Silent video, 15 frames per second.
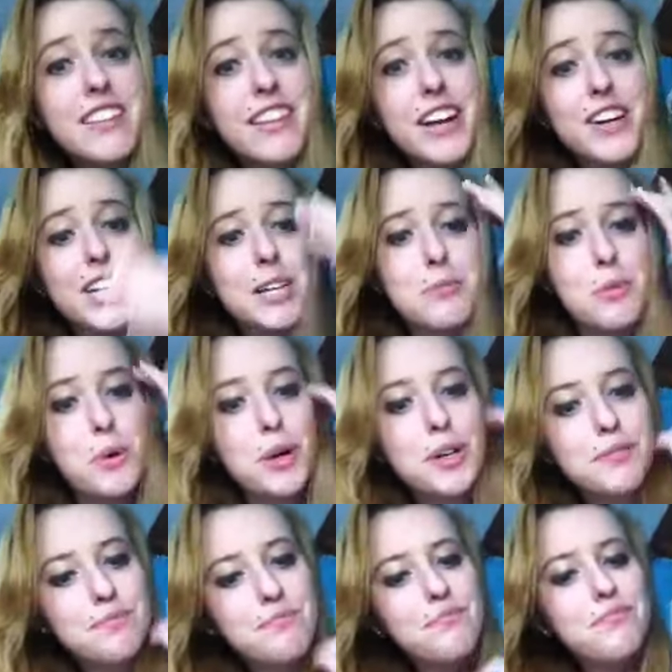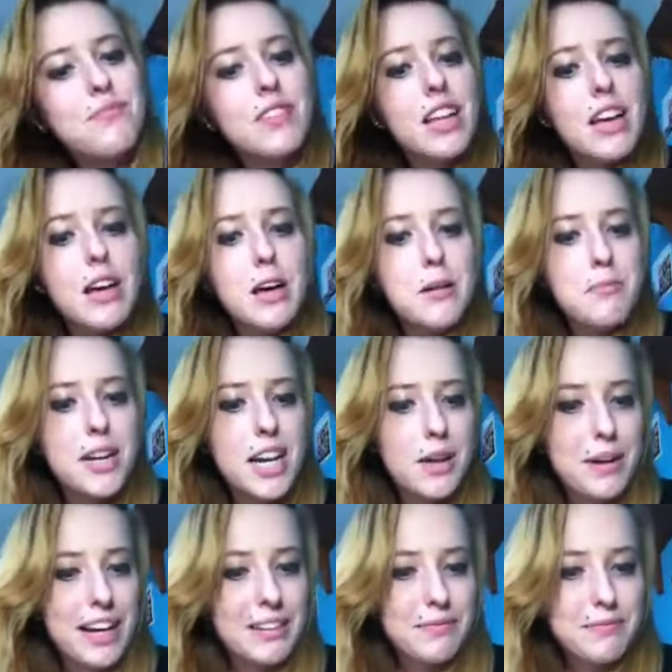in there anymore. But
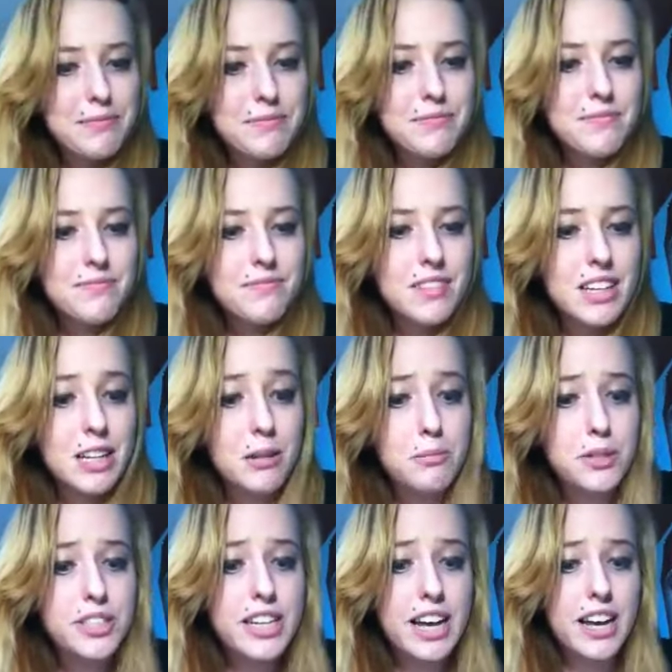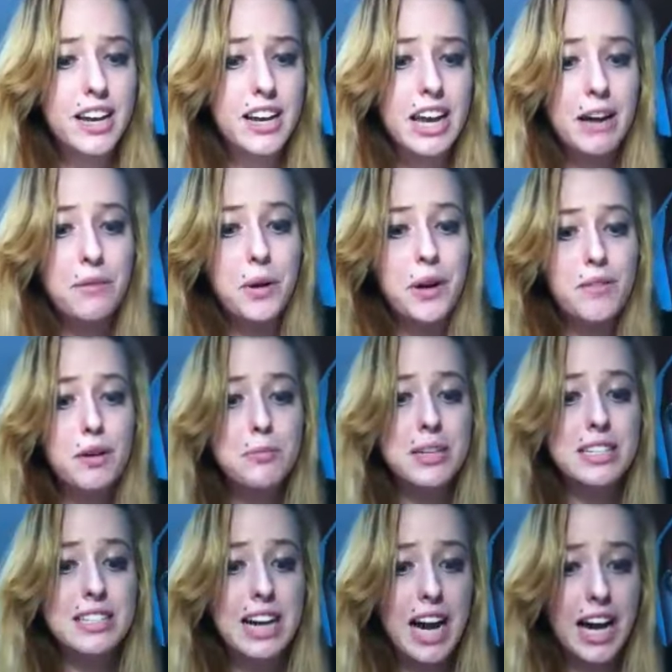anyway, number 10, have you ever
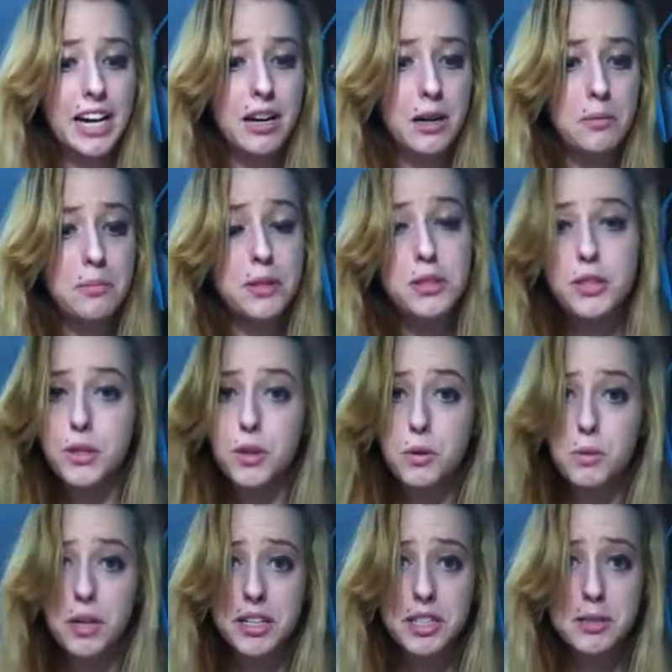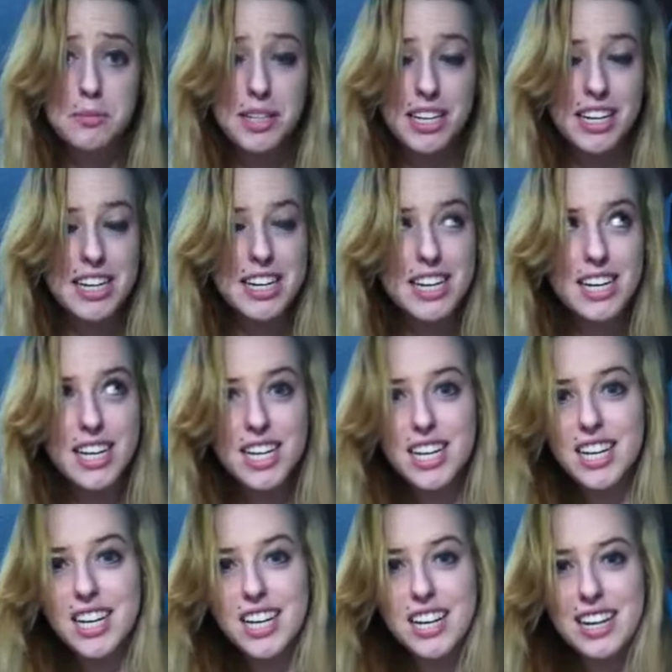been tied up? Do you want to be?
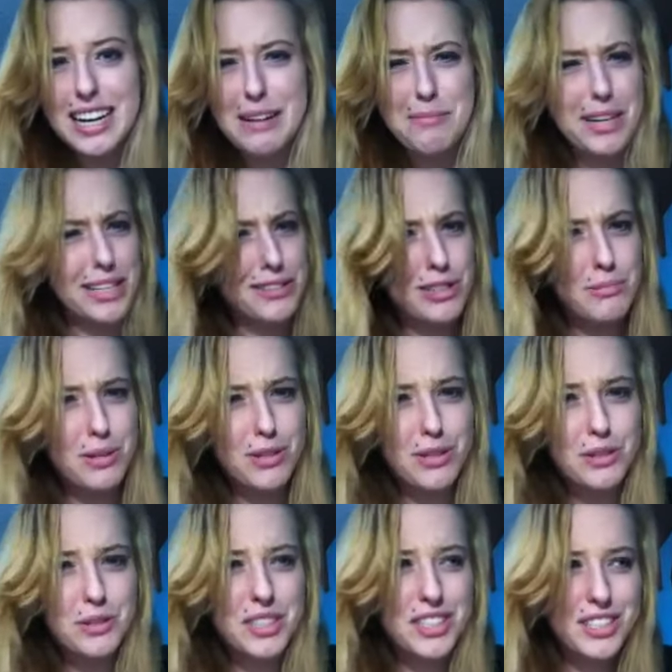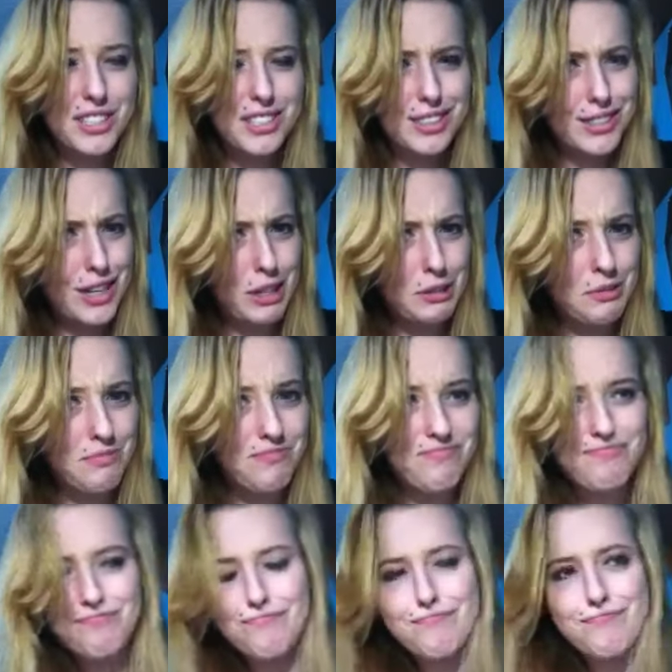My answer to both those questions is no.
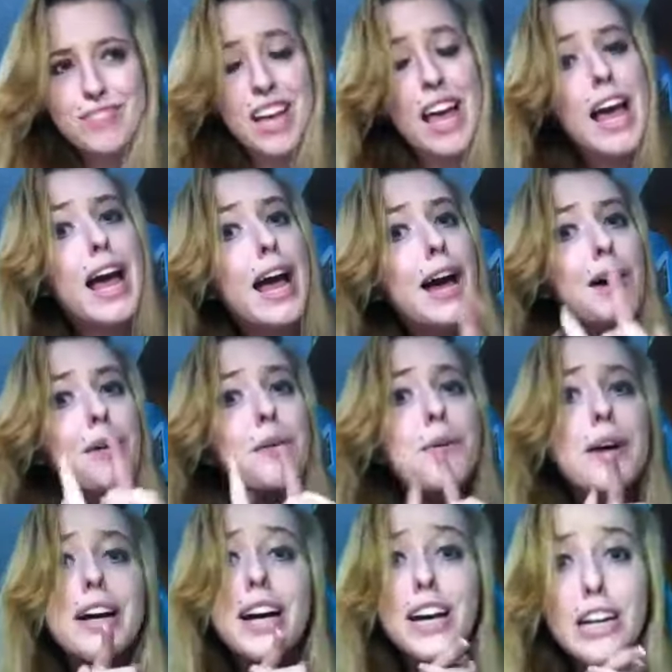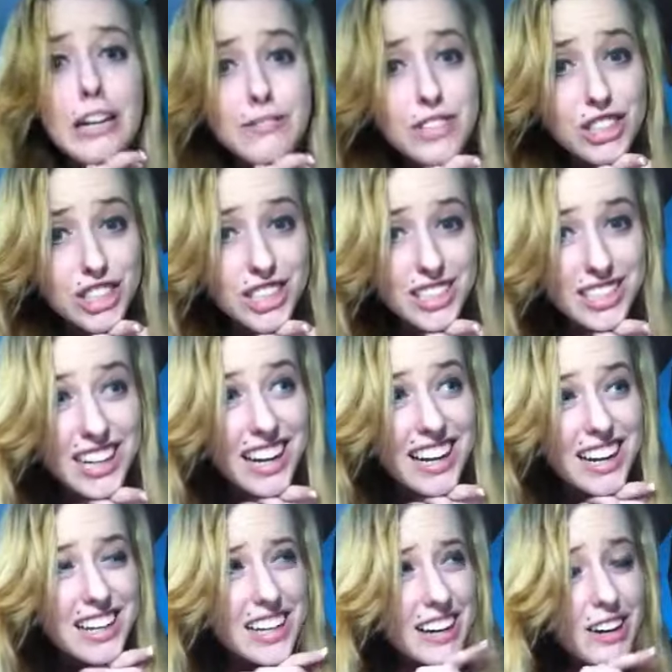However,
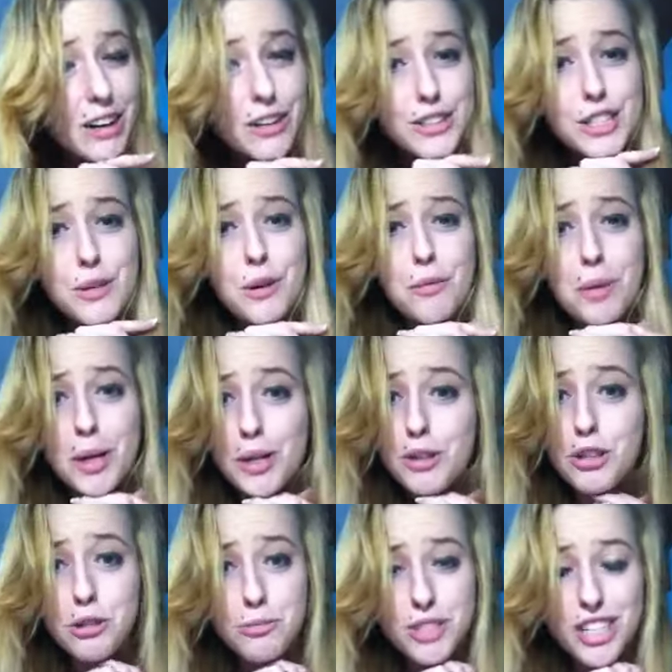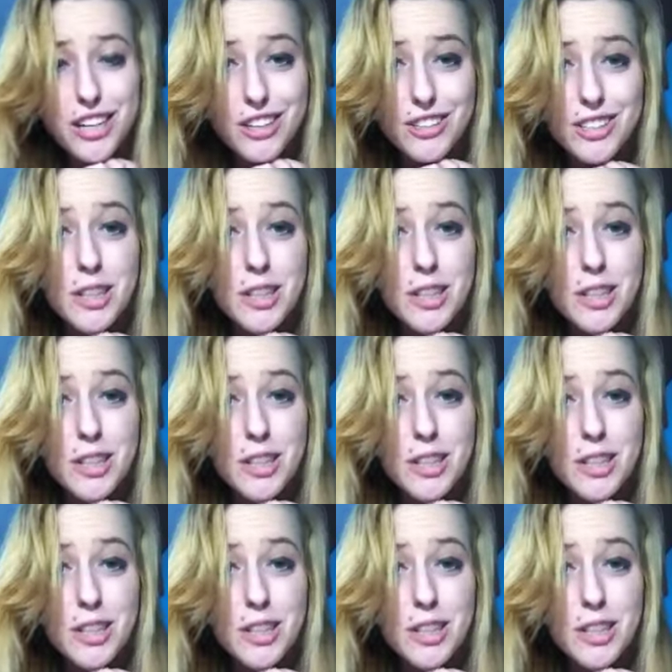also on my YouTube channel